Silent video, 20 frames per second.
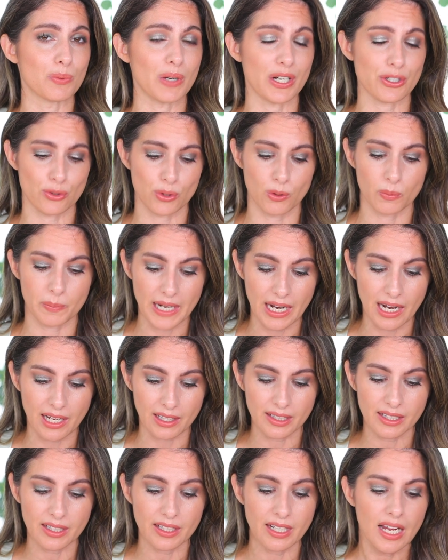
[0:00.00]
retro
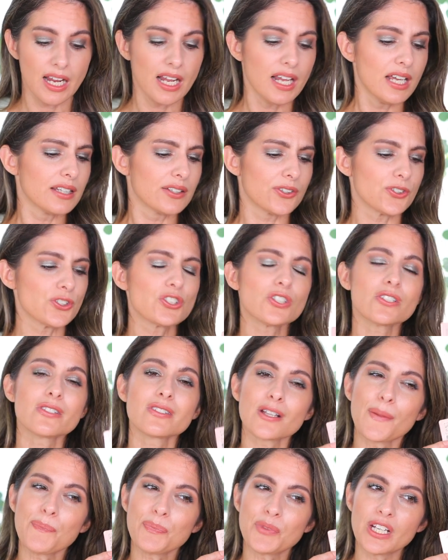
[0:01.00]
palette. There's just
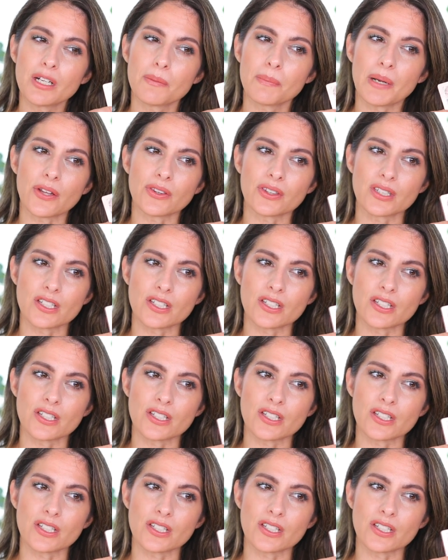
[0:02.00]
something about